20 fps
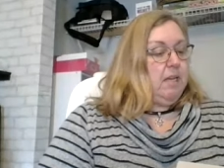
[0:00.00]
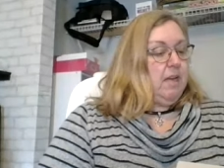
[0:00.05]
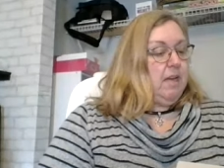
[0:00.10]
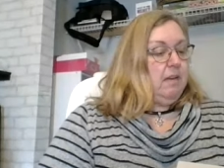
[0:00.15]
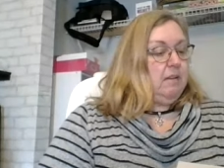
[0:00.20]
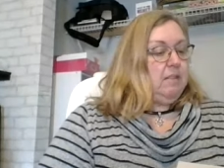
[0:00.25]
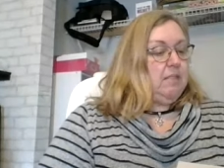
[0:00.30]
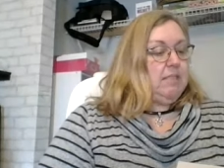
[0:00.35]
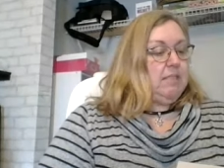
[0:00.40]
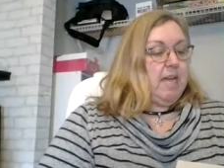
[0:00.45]

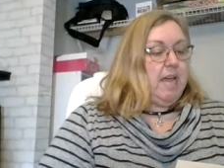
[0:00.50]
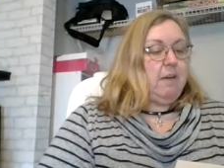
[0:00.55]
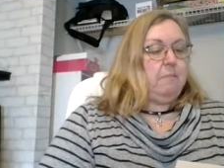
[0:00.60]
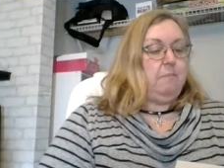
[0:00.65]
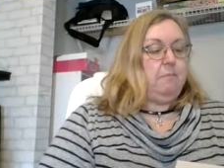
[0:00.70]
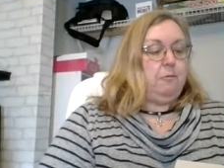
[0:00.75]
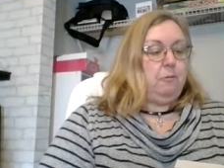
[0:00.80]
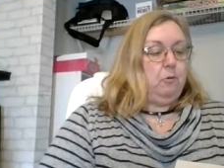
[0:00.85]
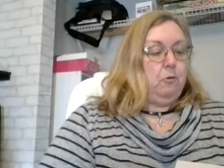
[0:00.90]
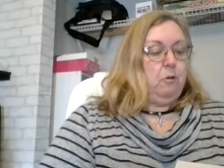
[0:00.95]
yelled,
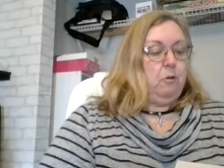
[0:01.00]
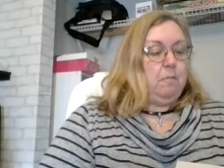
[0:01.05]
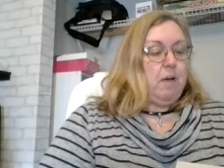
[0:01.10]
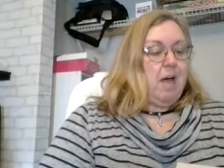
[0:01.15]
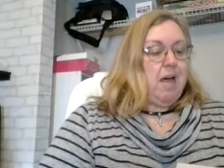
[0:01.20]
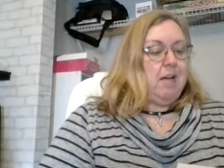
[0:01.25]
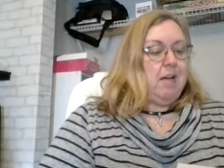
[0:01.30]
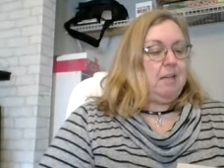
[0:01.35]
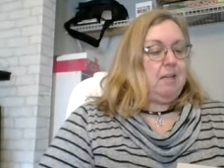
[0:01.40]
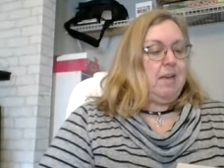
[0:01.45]
"Damn fool,
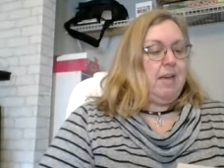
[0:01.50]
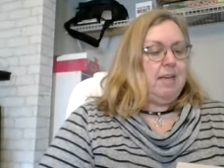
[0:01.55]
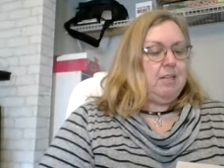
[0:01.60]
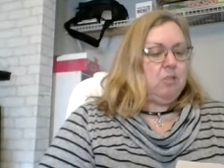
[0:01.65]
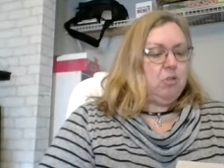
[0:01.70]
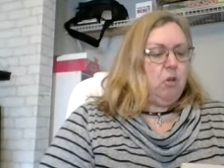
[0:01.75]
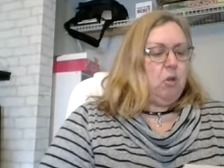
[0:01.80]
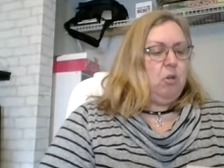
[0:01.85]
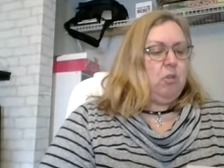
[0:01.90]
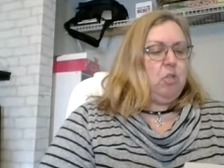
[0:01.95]
man! I
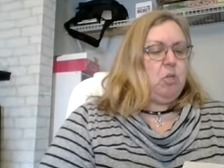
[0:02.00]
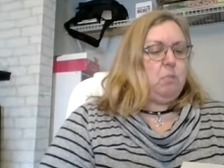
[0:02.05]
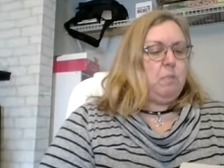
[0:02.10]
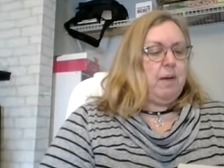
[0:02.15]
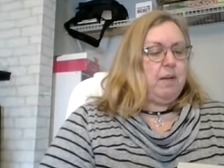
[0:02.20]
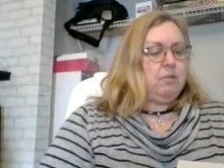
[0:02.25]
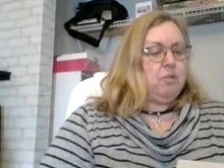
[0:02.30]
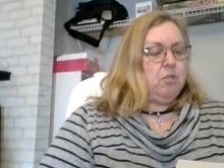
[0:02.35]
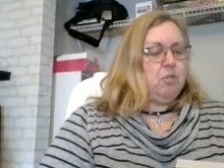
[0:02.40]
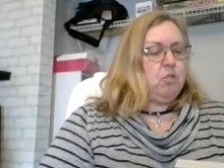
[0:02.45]
told you
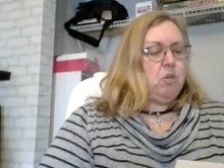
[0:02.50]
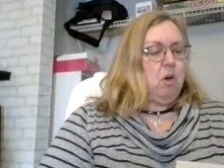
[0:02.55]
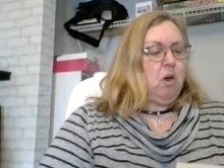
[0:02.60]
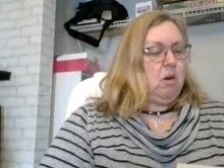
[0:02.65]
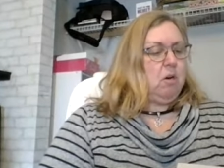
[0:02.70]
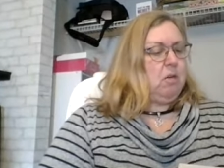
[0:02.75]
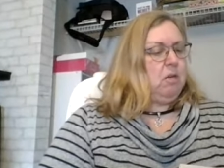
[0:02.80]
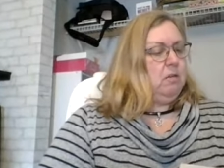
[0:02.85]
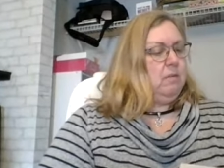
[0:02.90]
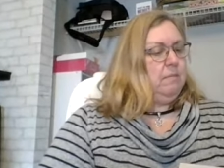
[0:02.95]
about the
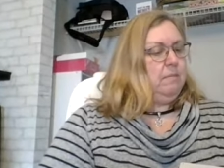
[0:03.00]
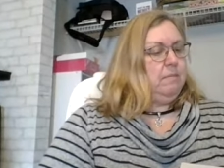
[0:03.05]
shark!"